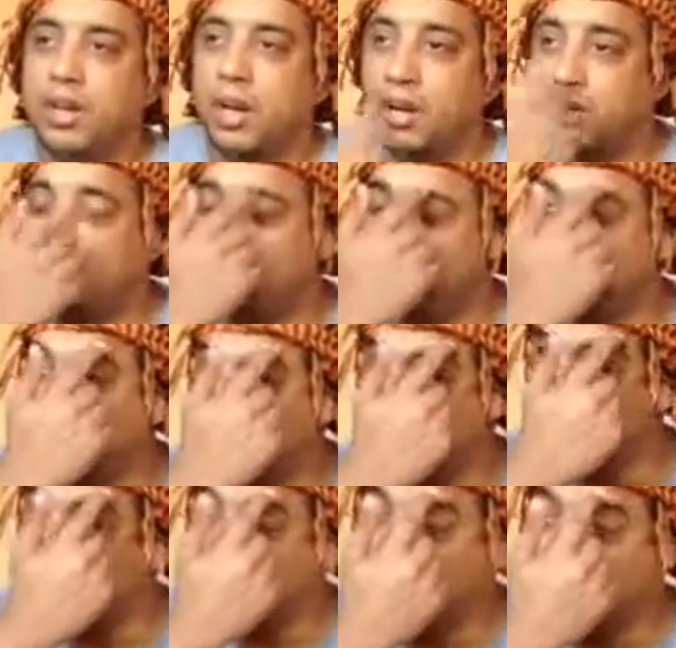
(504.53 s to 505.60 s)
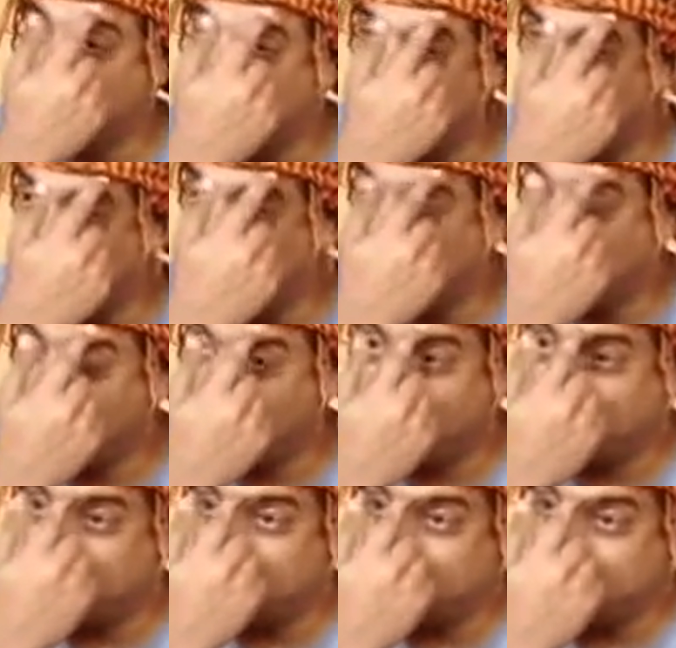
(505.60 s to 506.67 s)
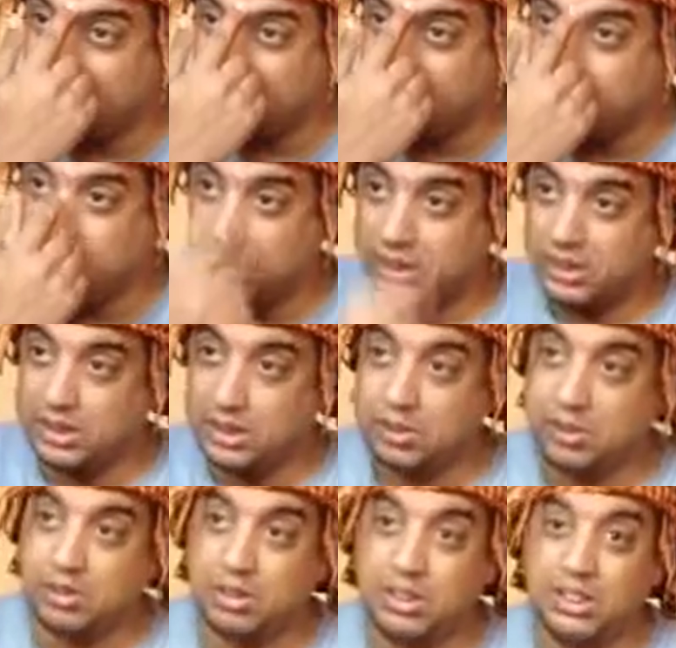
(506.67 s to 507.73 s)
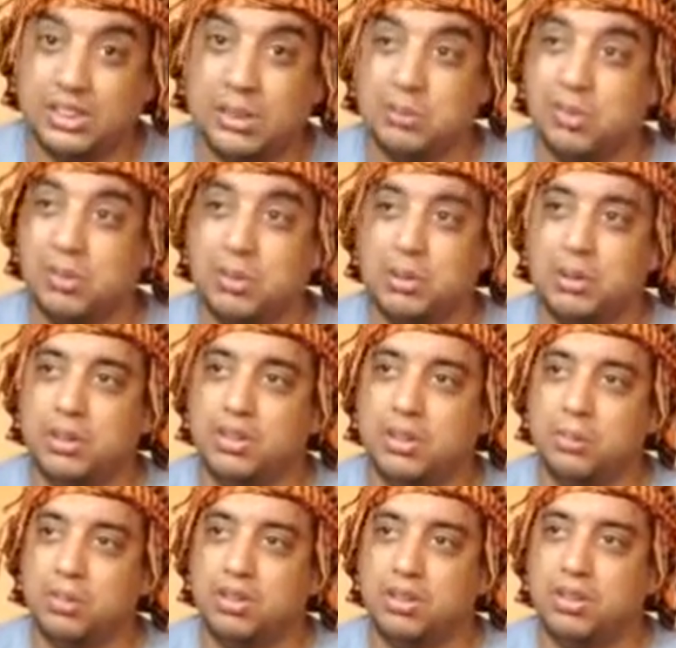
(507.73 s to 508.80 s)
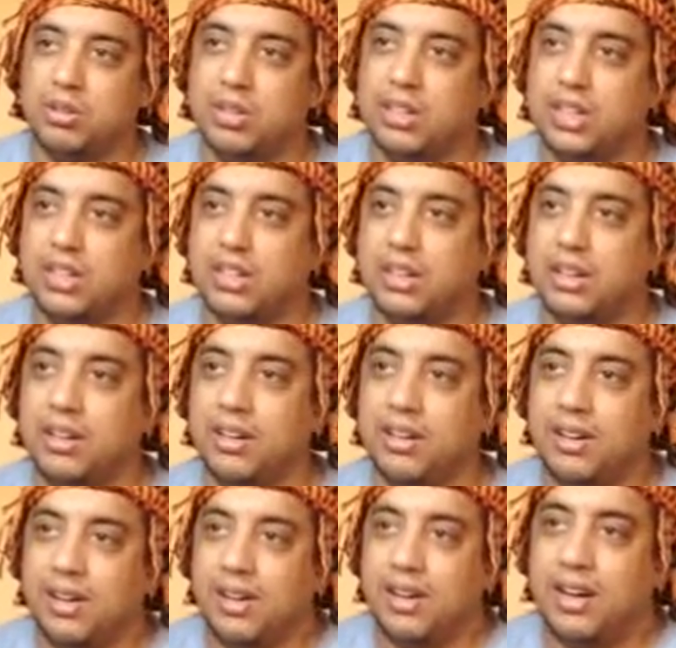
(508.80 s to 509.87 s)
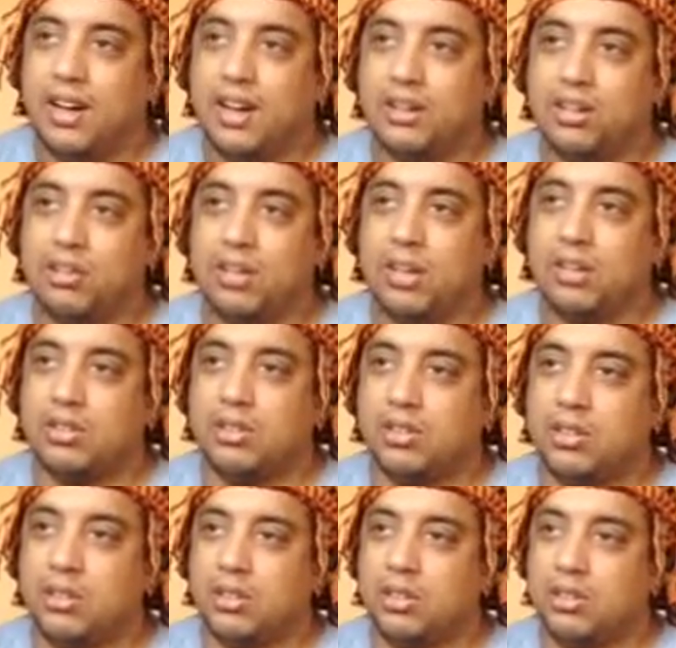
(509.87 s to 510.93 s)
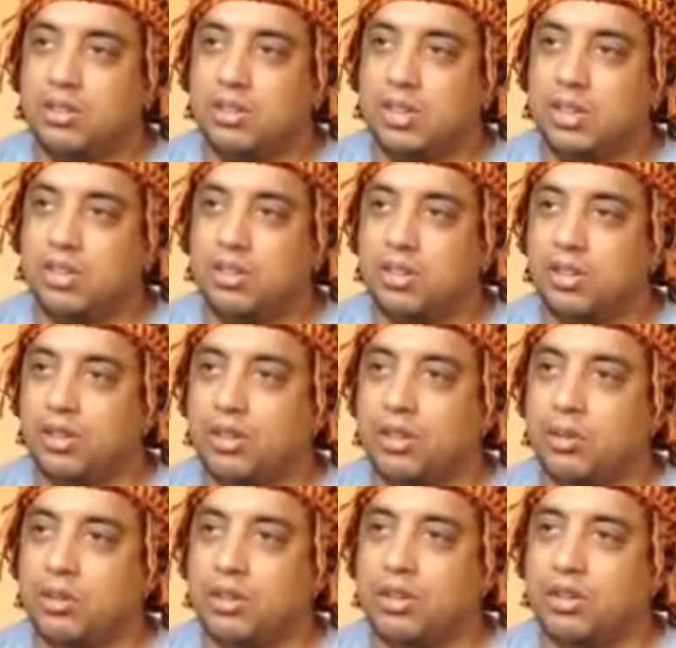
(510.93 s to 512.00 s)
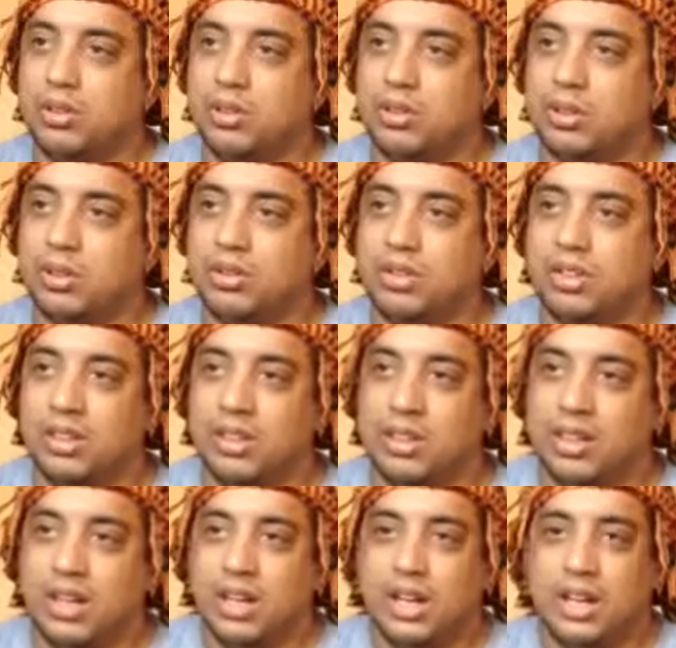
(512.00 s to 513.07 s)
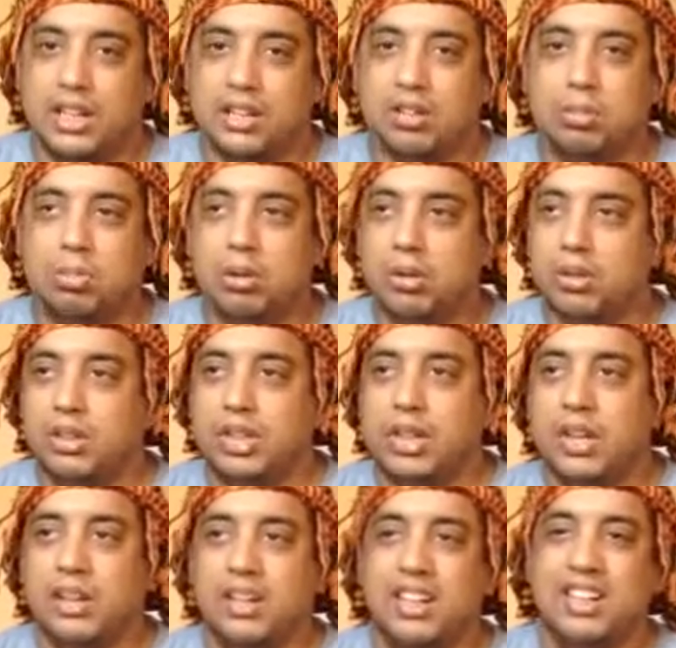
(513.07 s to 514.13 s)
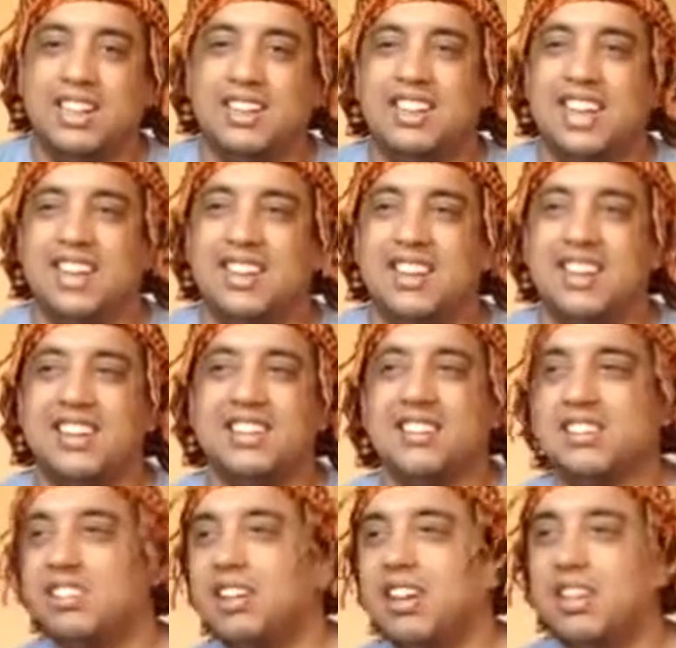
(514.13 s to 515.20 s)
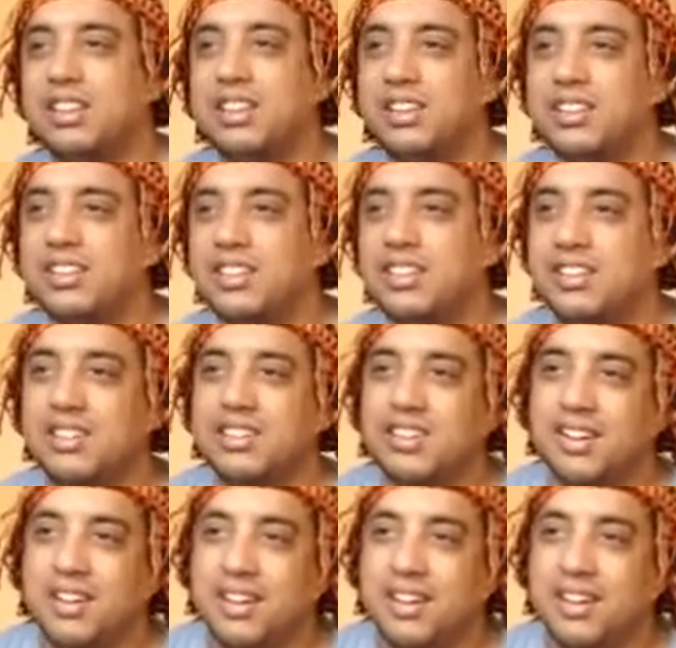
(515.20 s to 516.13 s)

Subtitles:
I was throwing food out to him, and I was throwing chips and they were eating it. I threw it out to that crow, one of the crows, and he just pooed there. Then he just went like this and